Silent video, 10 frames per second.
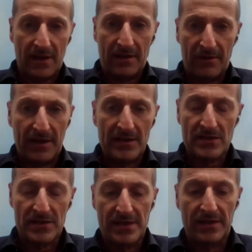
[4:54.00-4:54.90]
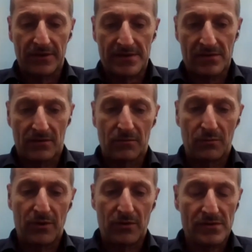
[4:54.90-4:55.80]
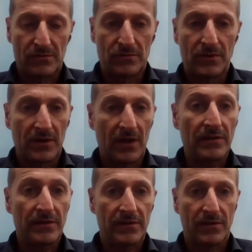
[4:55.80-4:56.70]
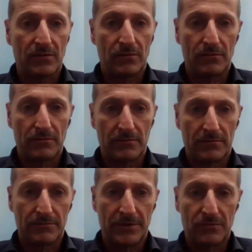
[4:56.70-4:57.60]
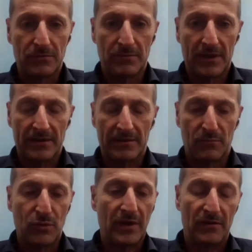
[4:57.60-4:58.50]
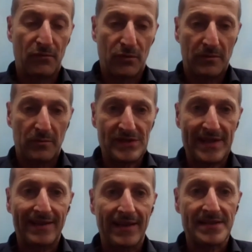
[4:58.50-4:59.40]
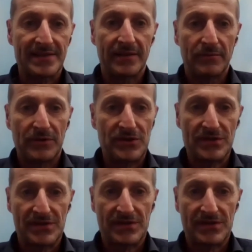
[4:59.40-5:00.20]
at financials here at Zollner, we also grew a lot. So we grew by more than 40% last year, which is